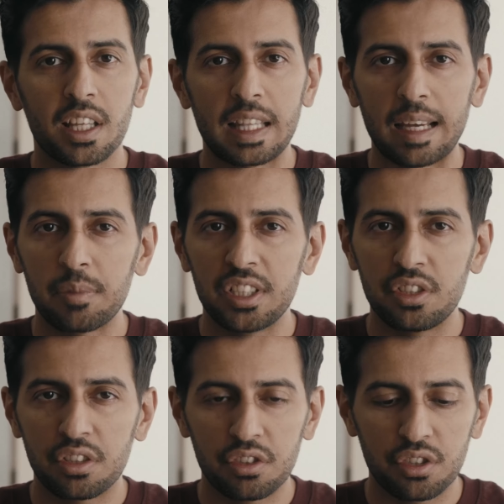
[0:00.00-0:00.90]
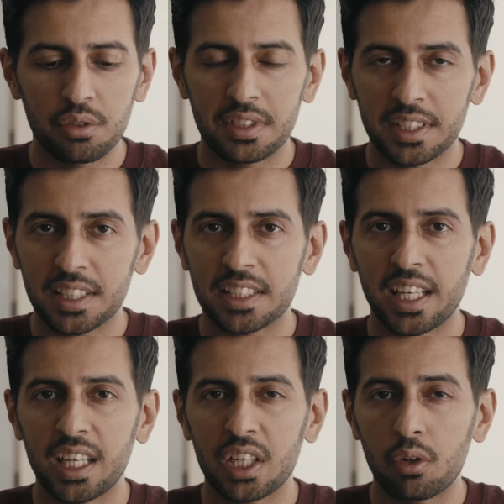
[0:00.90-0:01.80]
That means you can shoot
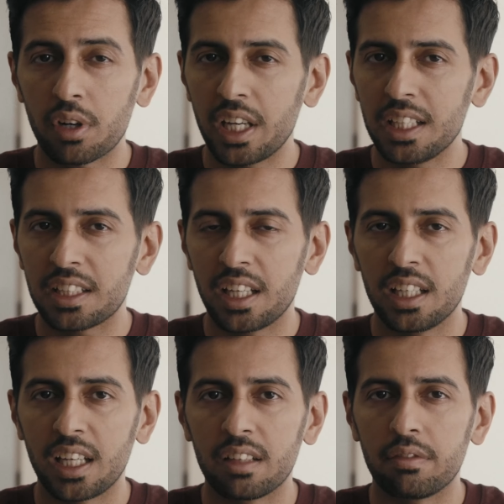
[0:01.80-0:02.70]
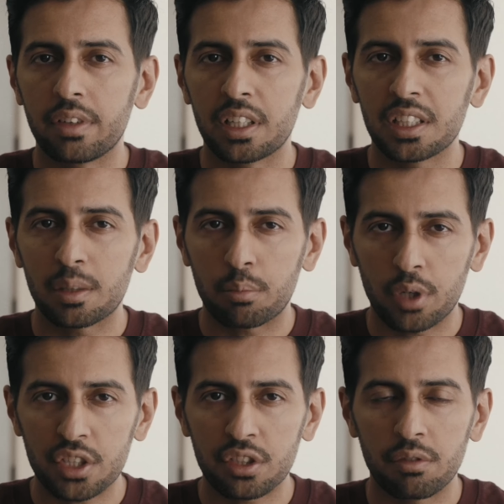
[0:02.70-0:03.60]
6K or 8K at varying
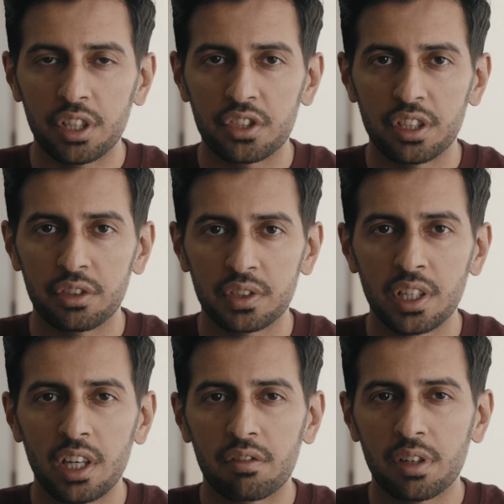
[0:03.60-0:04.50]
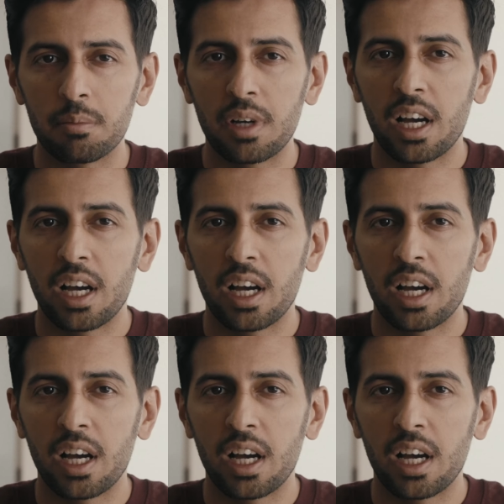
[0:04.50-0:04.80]
compression ratios, from